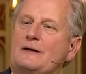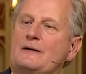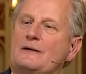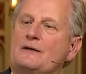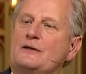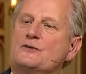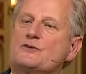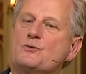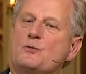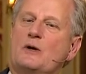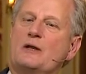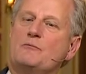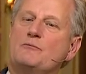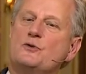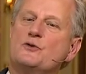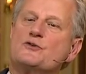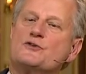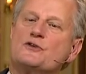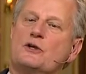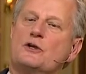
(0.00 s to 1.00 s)
is when
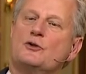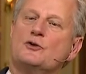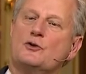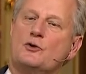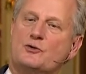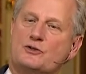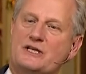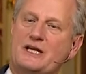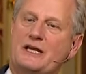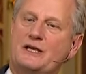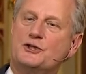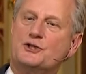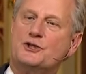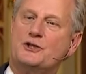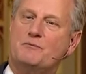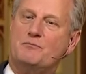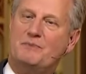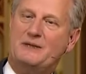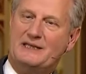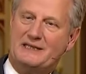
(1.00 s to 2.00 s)
musical
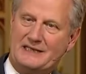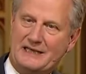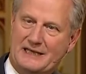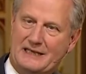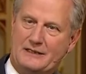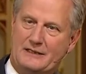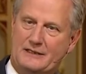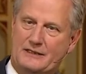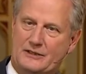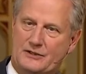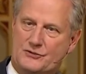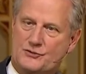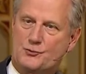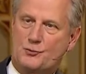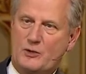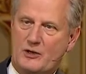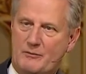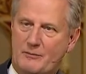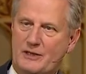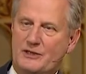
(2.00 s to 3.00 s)
notation began in its
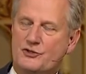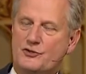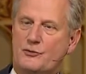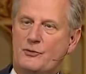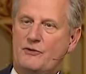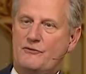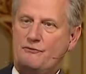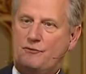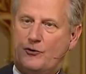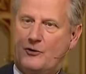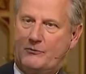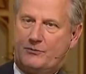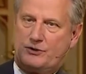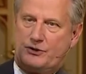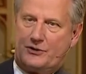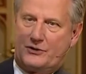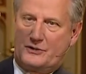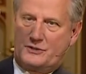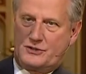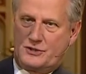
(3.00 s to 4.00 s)
rudimentary form
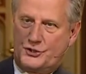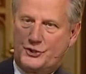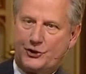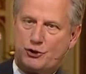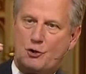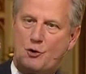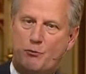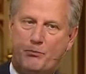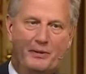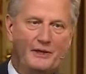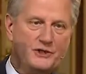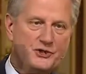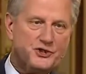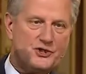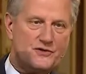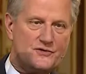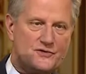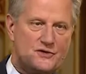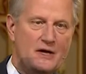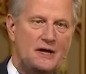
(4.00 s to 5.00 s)
to show
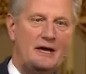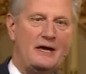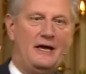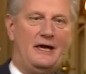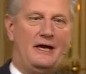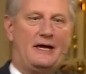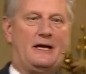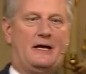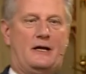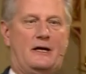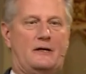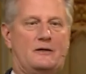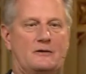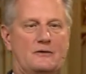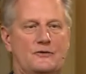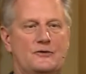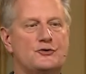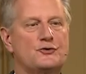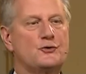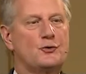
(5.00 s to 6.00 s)
pitches and
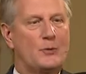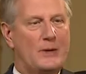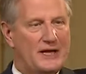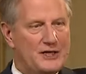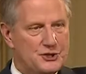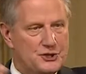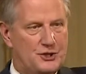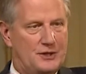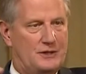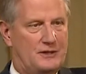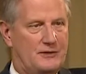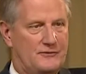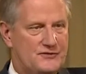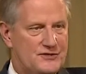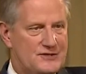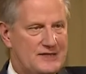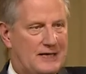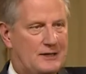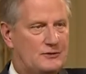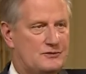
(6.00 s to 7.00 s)
the duration of
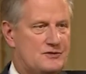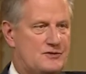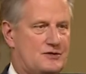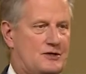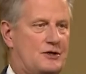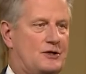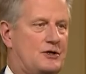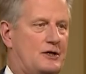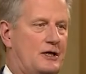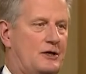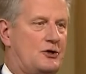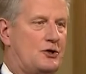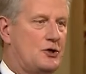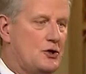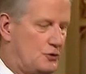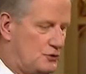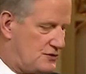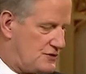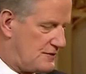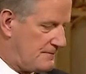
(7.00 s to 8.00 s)
sounds and
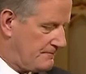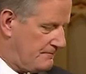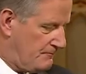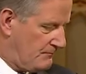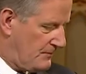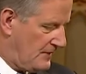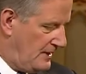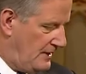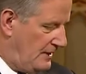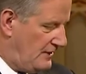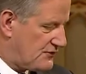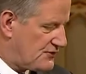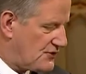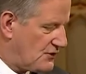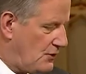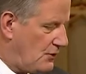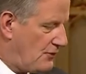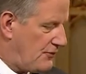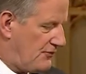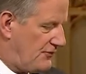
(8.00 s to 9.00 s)
notes.
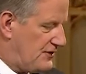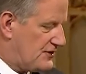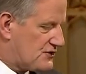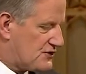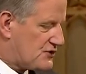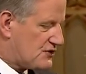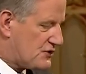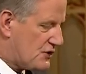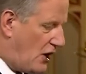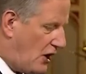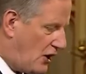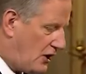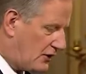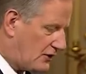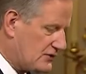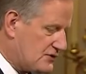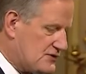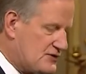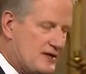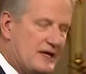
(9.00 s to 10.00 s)
So the
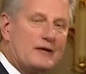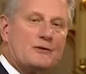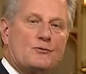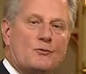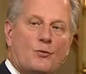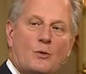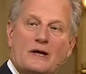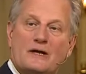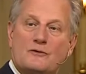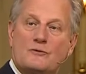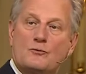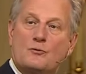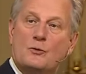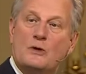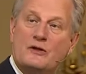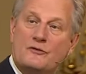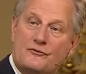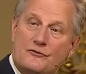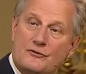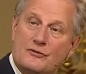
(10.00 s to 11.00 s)
songs that went
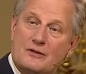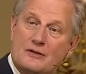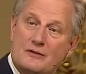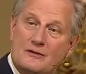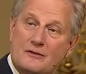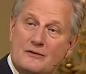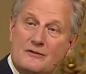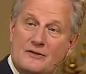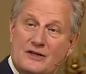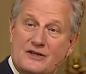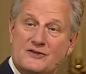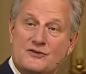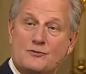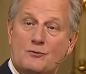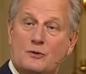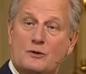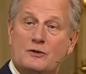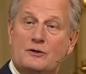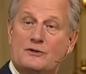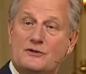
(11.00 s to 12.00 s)
with these
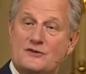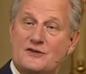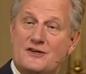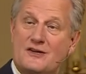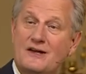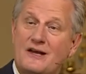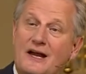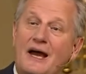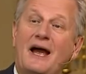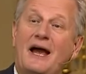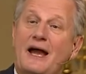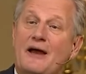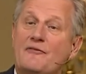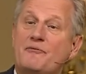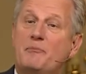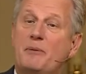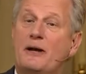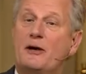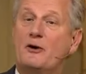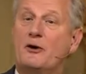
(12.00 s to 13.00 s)
words
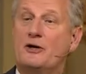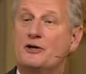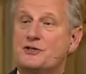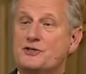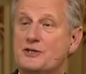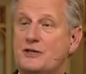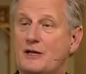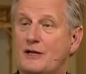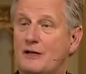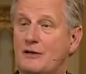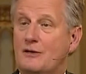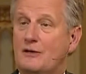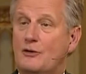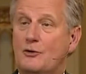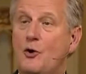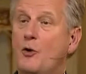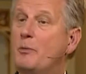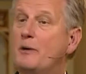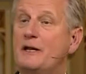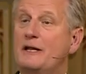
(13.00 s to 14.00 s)
have perished, and
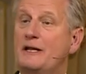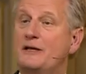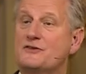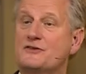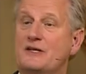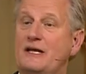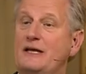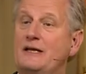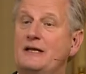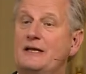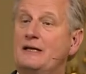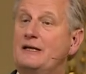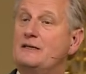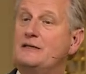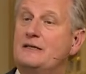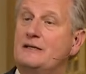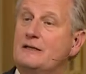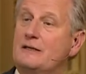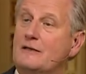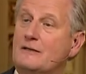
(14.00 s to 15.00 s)
nobody has any
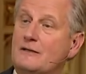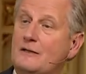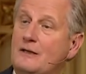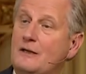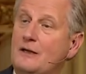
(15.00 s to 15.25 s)
idea